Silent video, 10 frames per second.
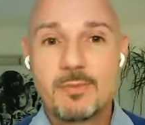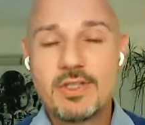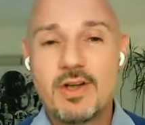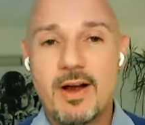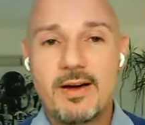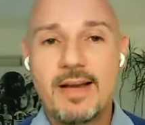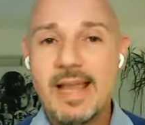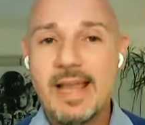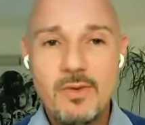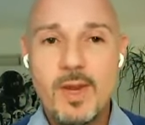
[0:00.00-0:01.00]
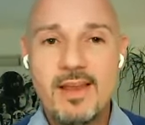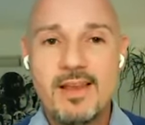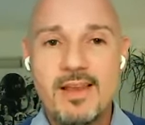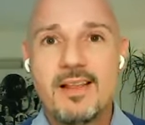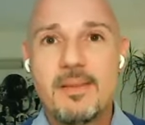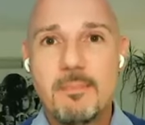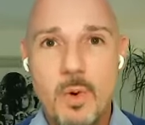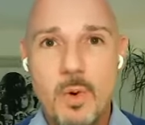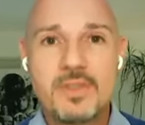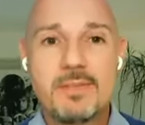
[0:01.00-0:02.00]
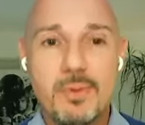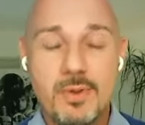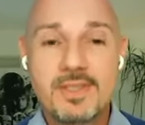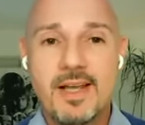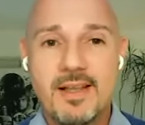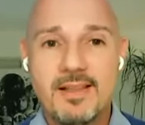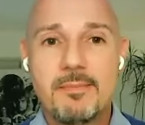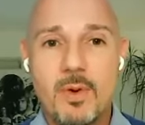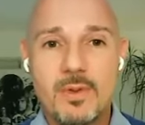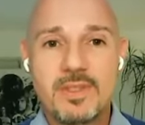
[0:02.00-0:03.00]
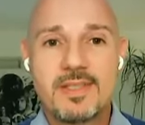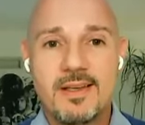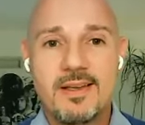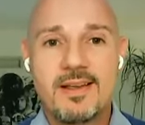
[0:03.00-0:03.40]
which are anyway the most booked and the most